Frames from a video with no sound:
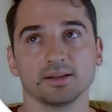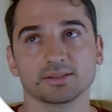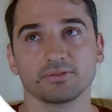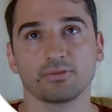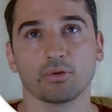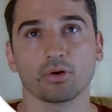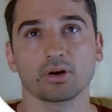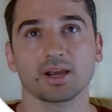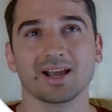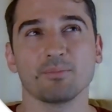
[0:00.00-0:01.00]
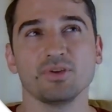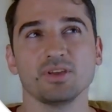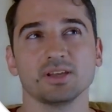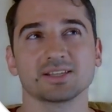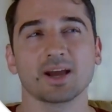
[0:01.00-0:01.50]
it's
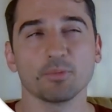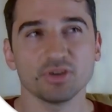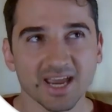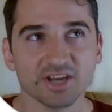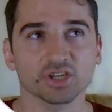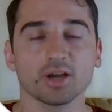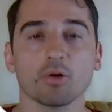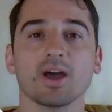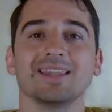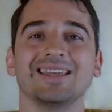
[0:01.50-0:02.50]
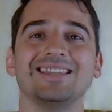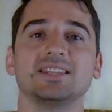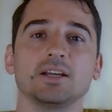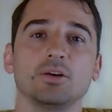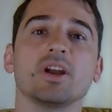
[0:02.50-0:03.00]
communicational and
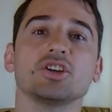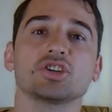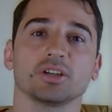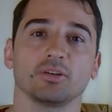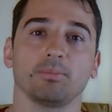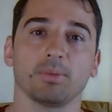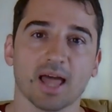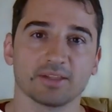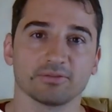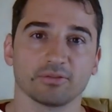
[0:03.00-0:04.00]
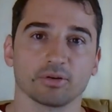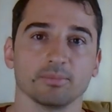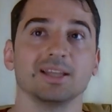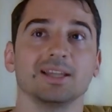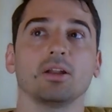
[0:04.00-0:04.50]
integrational
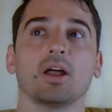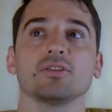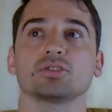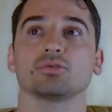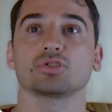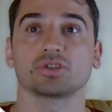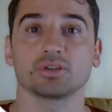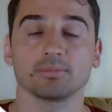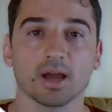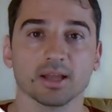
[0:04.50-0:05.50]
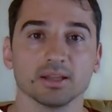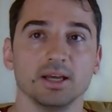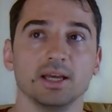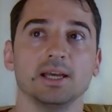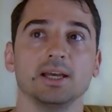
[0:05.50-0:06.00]
platform that allows to
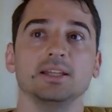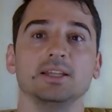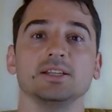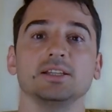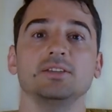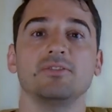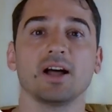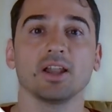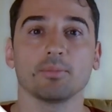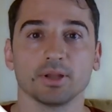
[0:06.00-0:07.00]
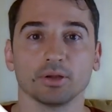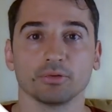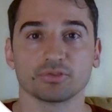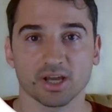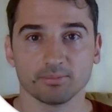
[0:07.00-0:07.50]
streamline the
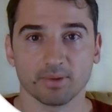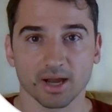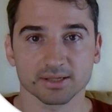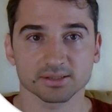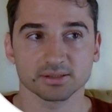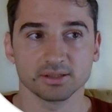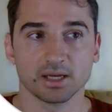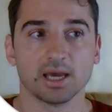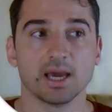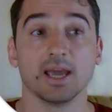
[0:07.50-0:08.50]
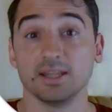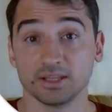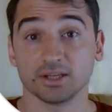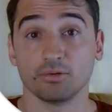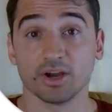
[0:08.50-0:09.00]
development of chatbots
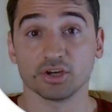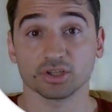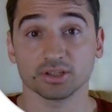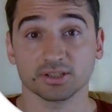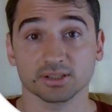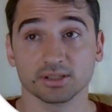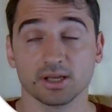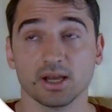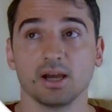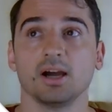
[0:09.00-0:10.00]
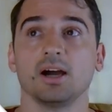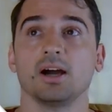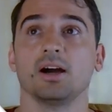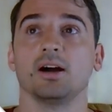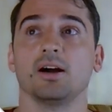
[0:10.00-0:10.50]
and integrations.
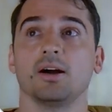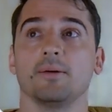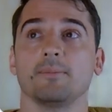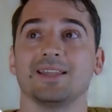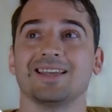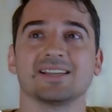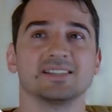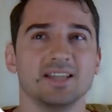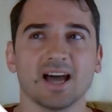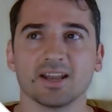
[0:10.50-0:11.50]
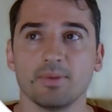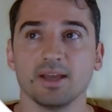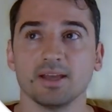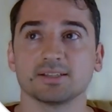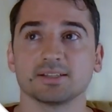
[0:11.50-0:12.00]
It has the
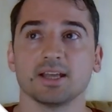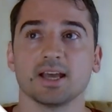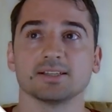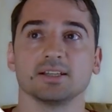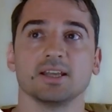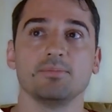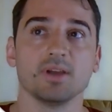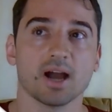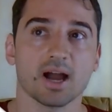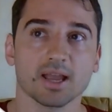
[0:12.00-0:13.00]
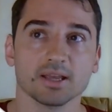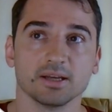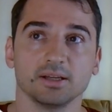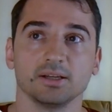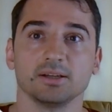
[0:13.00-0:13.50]
database, it has an
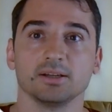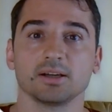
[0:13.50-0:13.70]
API